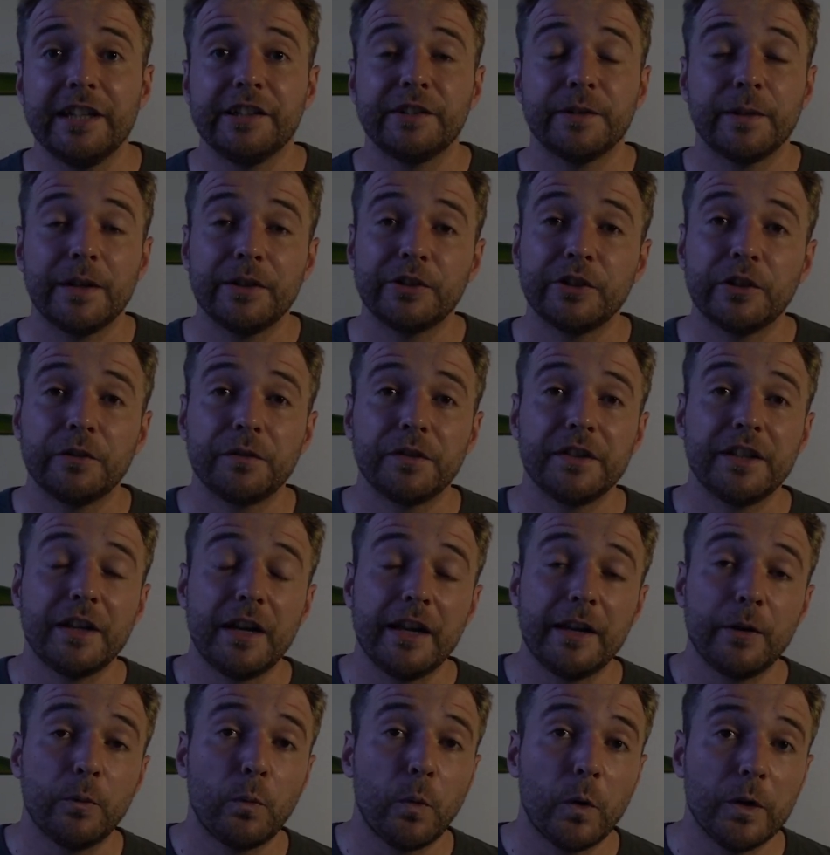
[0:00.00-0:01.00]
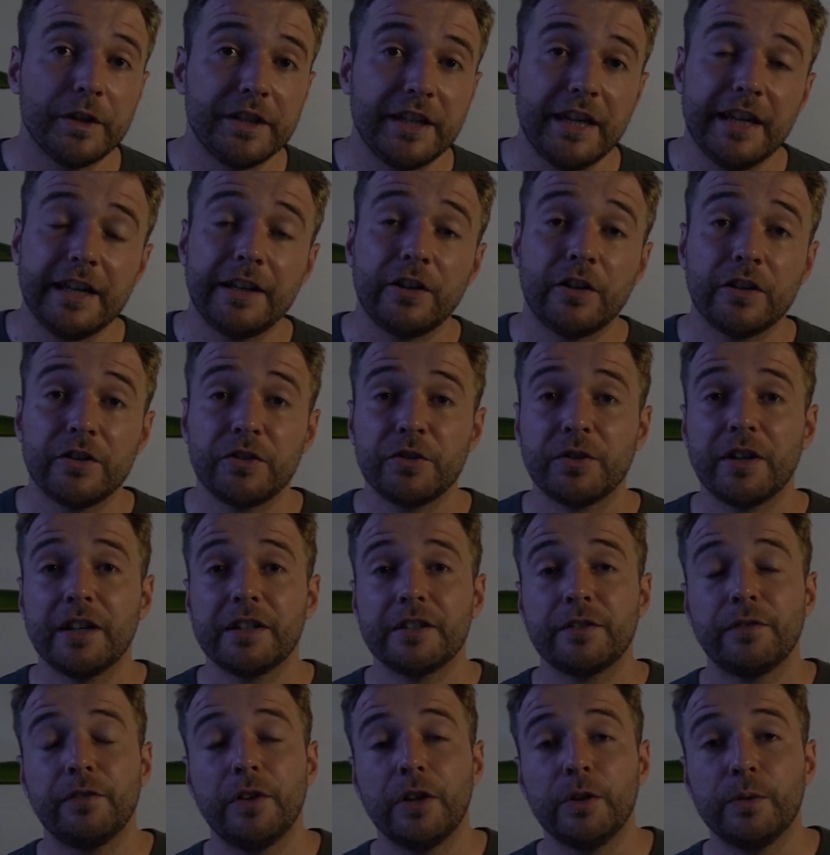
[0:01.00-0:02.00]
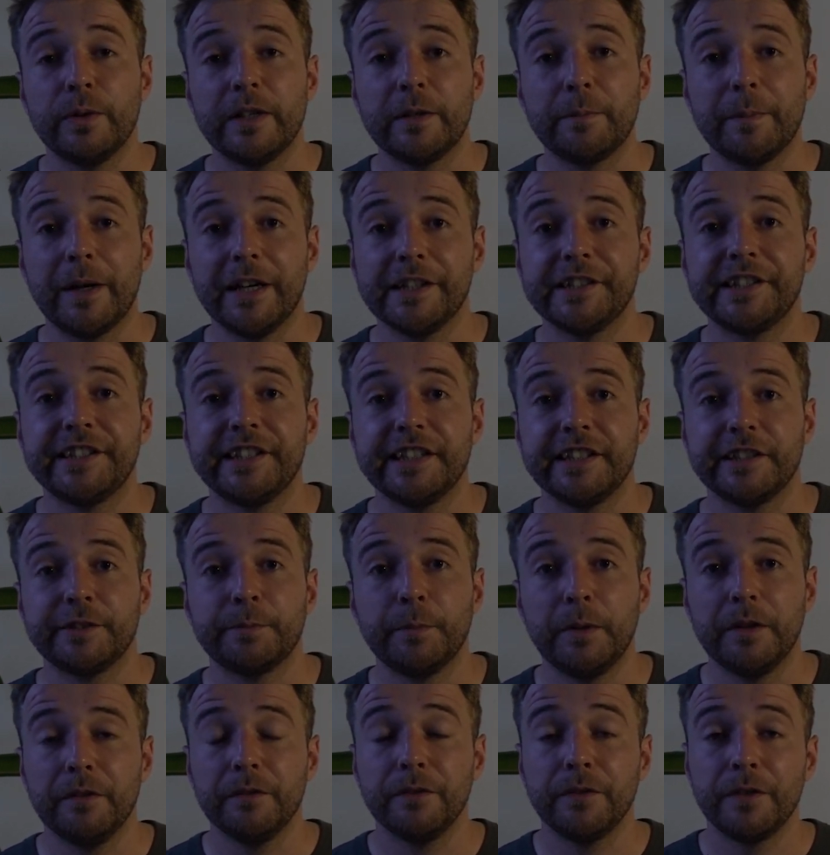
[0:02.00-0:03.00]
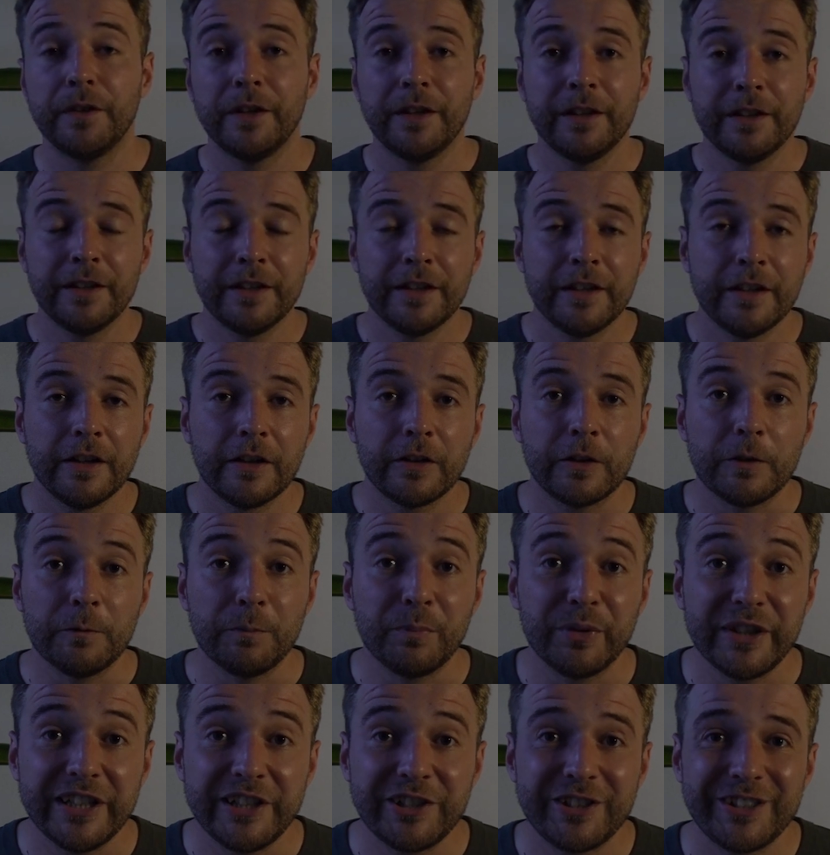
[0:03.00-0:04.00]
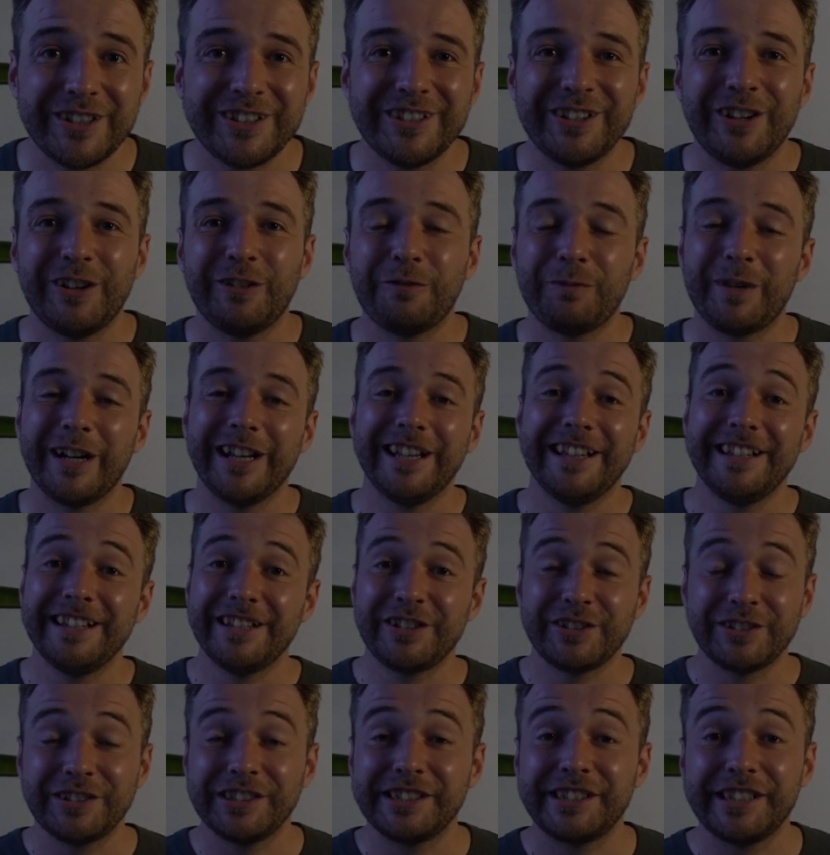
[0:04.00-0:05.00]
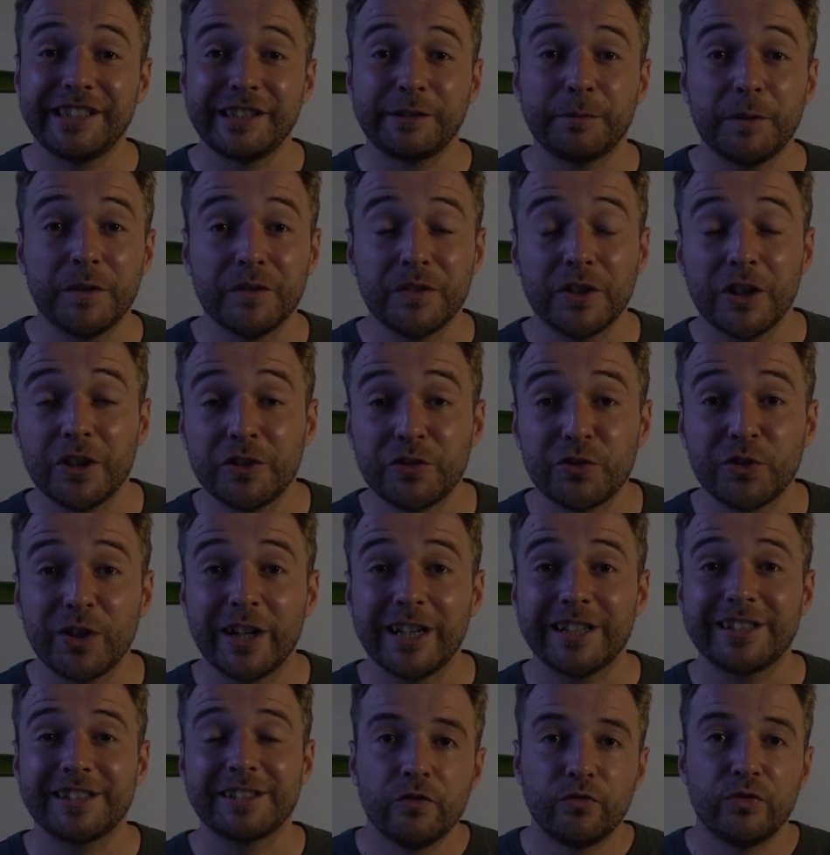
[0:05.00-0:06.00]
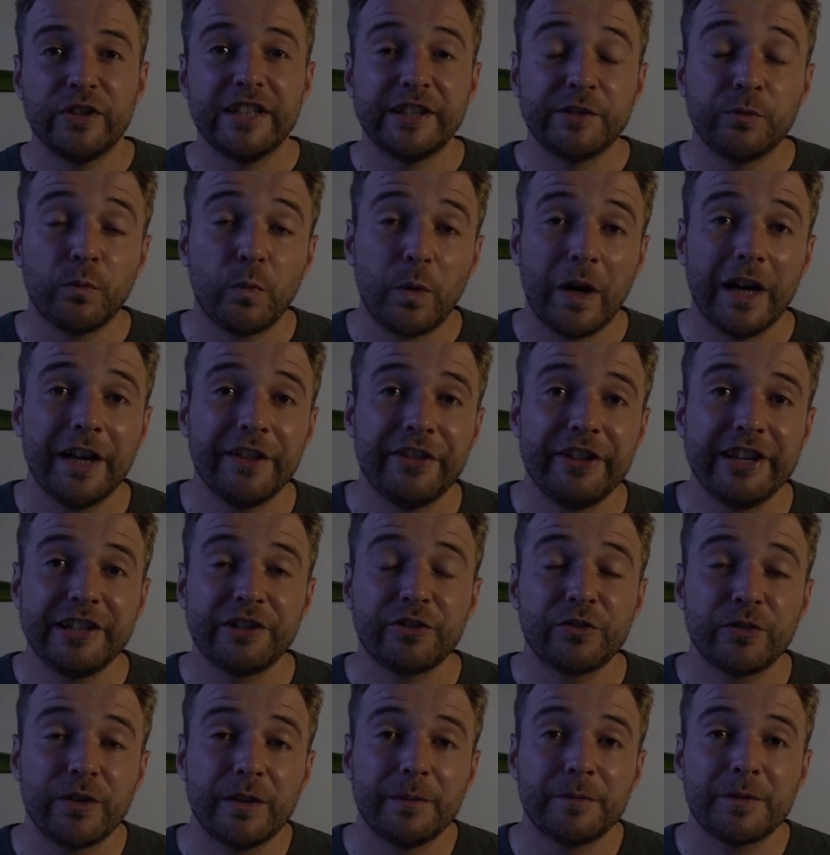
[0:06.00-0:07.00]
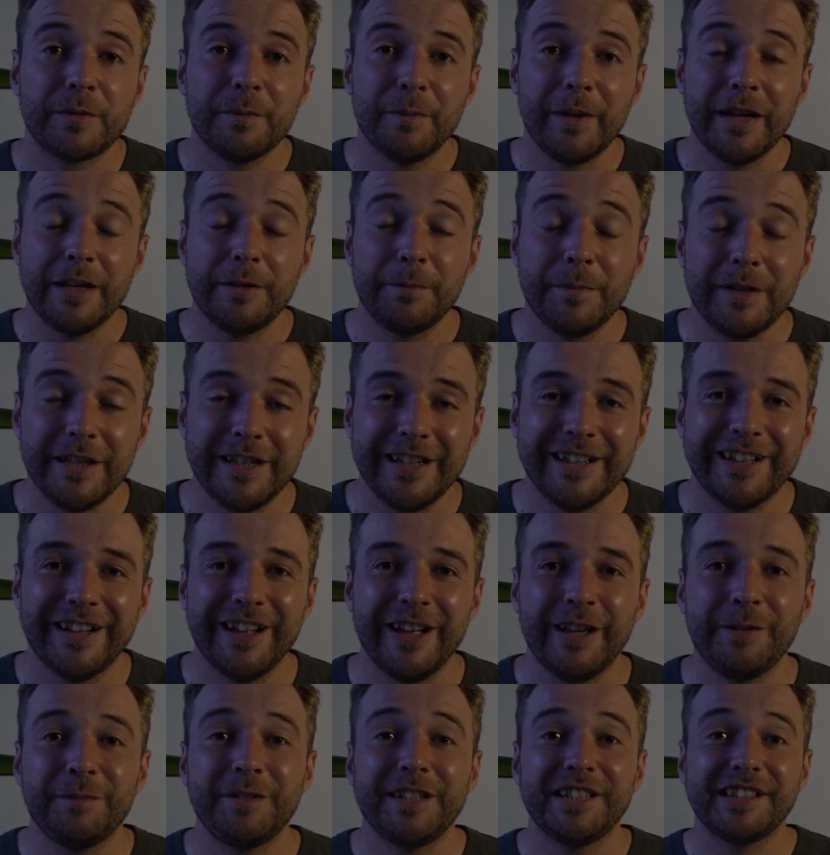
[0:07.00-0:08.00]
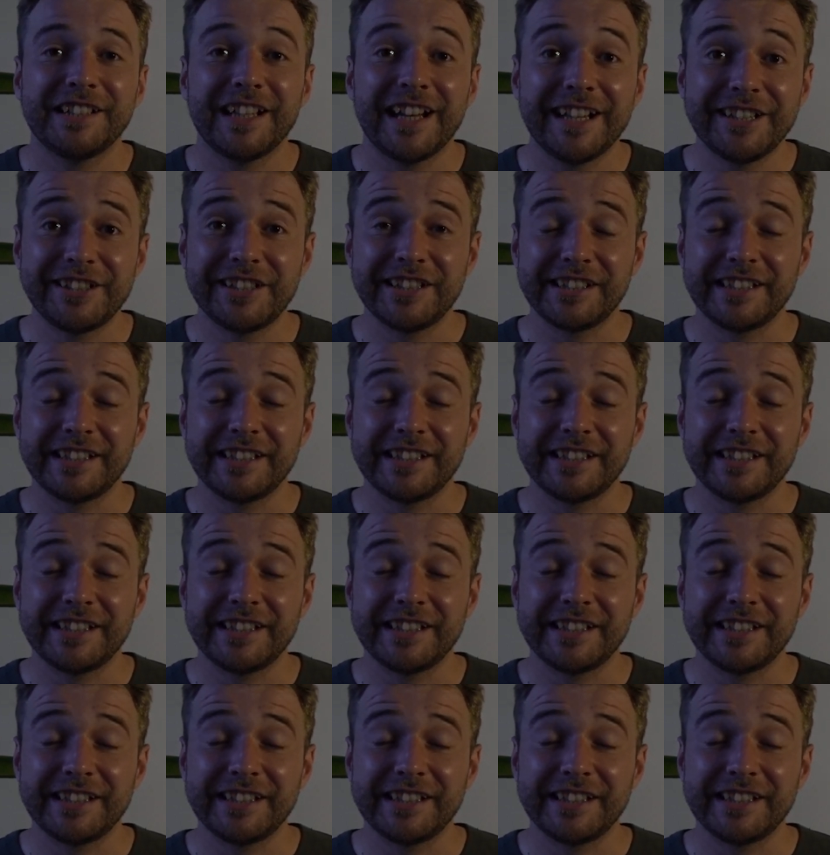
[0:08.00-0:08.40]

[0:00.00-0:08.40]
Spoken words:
So I was offered a 1-year contract following my 6-month completion of my initial 6-month contract. The reason why this trip made me decide to